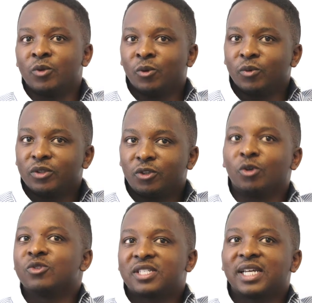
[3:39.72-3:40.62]
you know,
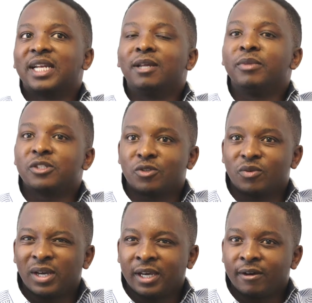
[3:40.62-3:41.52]
don't set
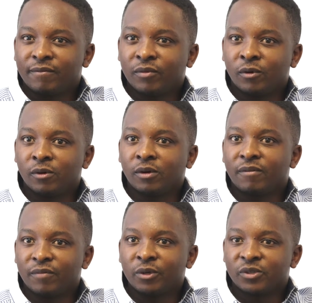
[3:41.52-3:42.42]
limits
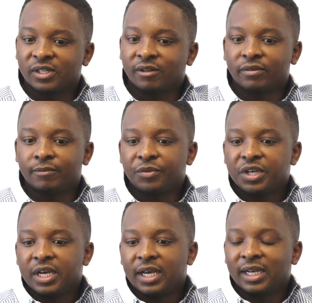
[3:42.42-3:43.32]
for yourself.
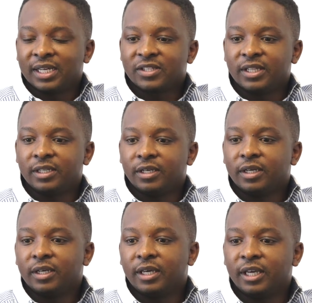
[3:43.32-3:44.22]
And lastly,
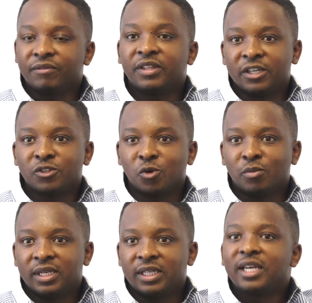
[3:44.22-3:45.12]
if there is no
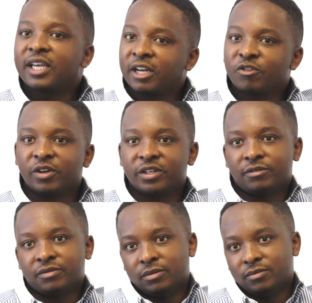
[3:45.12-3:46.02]
money, get
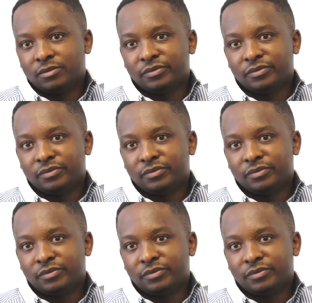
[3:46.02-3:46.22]
creative.